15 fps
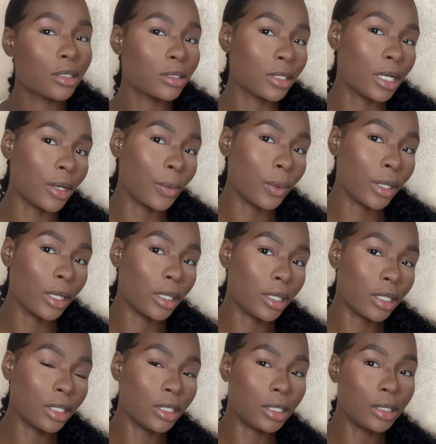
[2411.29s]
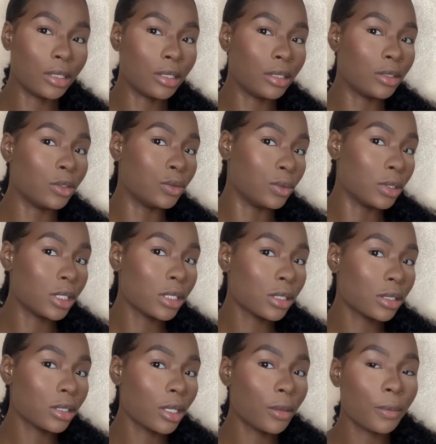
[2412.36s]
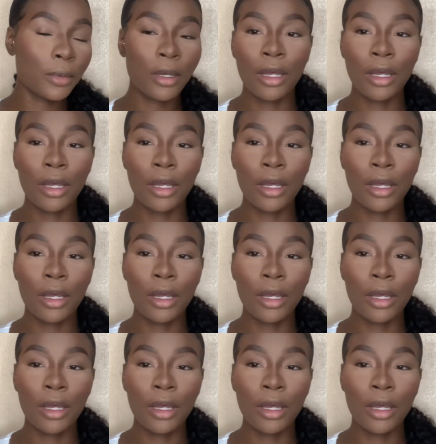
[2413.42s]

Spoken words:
so that when I do this step.